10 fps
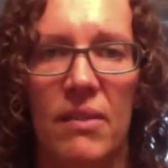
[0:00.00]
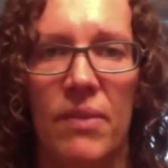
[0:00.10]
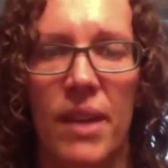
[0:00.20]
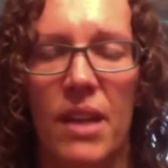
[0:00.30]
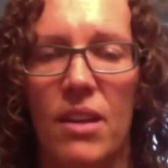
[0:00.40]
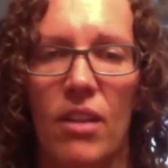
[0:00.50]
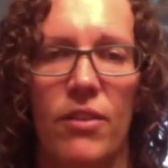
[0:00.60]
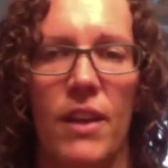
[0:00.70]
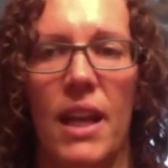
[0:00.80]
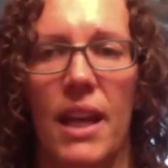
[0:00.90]
and not feel
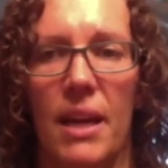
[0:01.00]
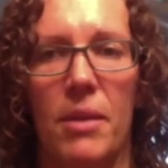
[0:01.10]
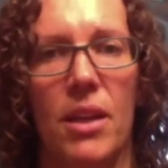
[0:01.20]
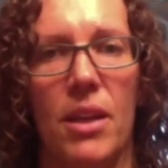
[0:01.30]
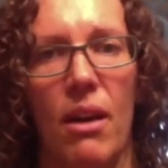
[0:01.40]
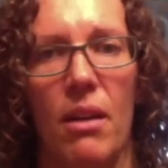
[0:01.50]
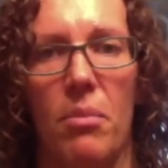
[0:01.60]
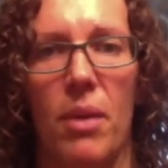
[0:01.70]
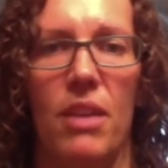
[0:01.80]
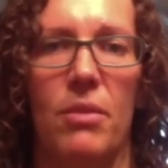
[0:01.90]
like I'm going to go out of
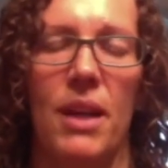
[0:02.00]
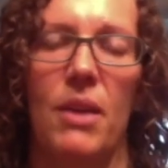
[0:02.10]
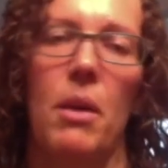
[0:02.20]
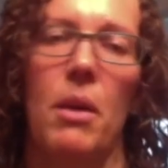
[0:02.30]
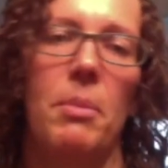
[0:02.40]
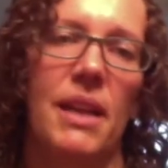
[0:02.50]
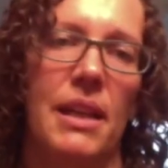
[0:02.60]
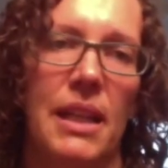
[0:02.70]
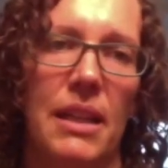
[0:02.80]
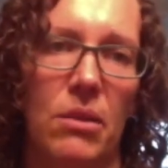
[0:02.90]
breath when I go up a tiny hill.